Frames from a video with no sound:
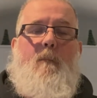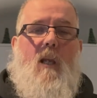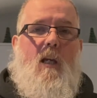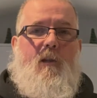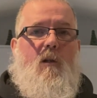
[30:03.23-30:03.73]

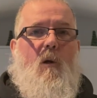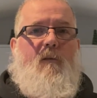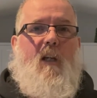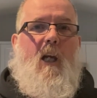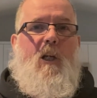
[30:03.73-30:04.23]
hit the
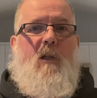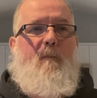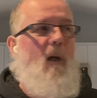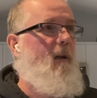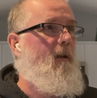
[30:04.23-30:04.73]
notification
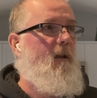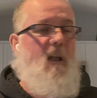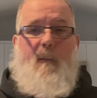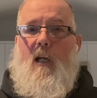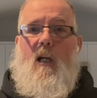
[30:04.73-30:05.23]
button,
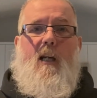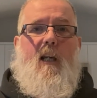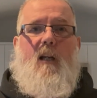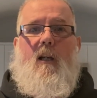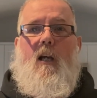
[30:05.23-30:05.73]
give me a
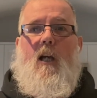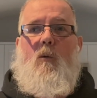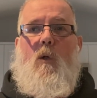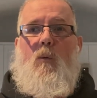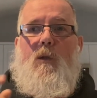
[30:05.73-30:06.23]
like,
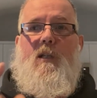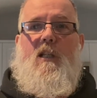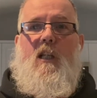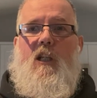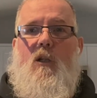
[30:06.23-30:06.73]
and we will
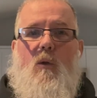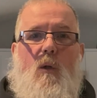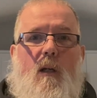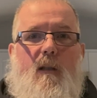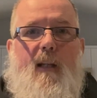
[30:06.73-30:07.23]
see
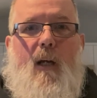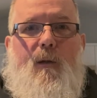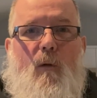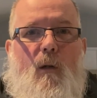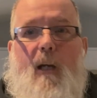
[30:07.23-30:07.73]
you down
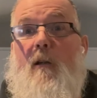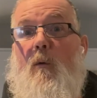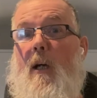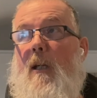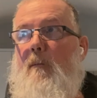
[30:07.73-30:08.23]
the road. I don't know
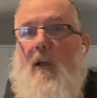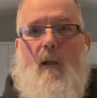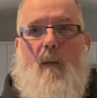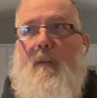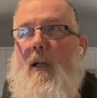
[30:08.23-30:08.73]
why I keep
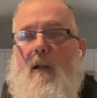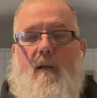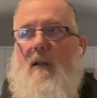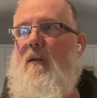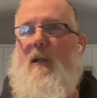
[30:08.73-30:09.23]
looking up there. It
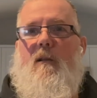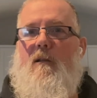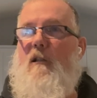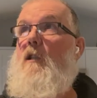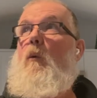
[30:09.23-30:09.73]
sounds like
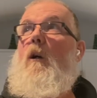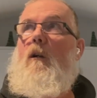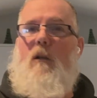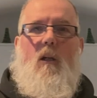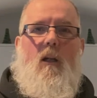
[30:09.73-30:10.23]
there's a
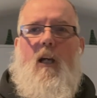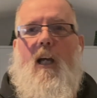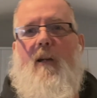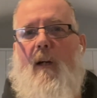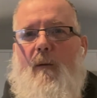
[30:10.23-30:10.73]
squirrel.
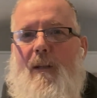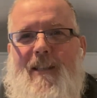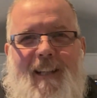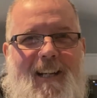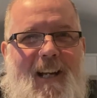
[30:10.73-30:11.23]
Anyway, we'll
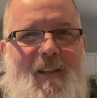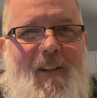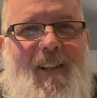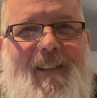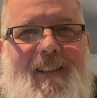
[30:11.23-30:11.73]
see you down the
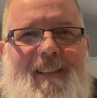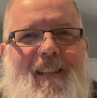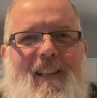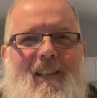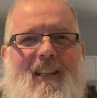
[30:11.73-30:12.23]
road.
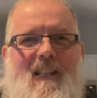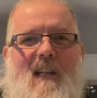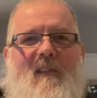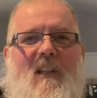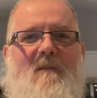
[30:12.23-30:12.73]
You guys
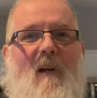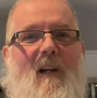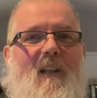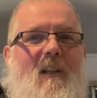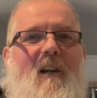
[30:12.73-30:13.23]
have a good
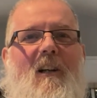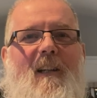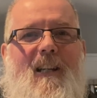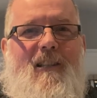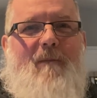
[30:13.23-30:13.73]

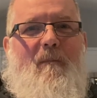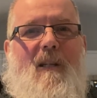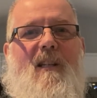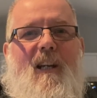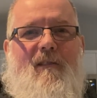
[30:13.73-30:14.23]
holidays. Be
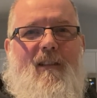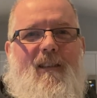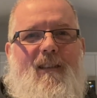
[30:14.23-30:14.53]
safe.